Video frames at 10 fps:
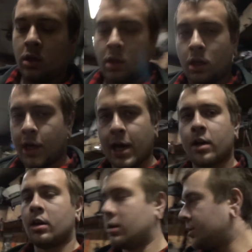yeah,
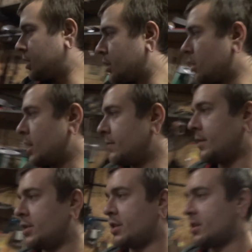I'm gonna go ahead and
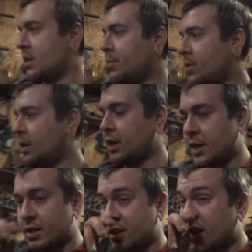finish this up
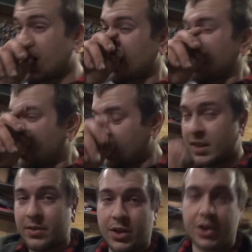and give
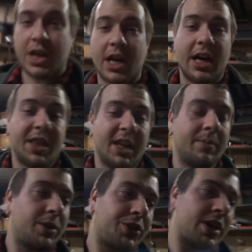it a shot. I think I'm
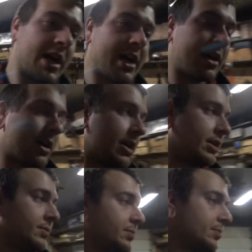gonna try
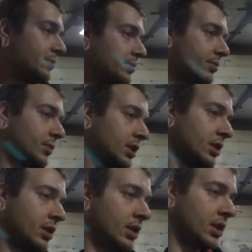
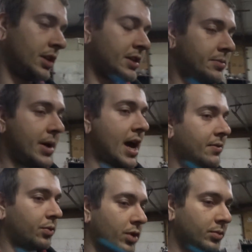this MAF
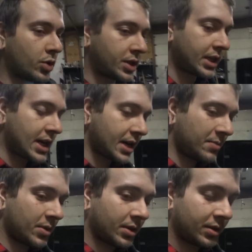one more time,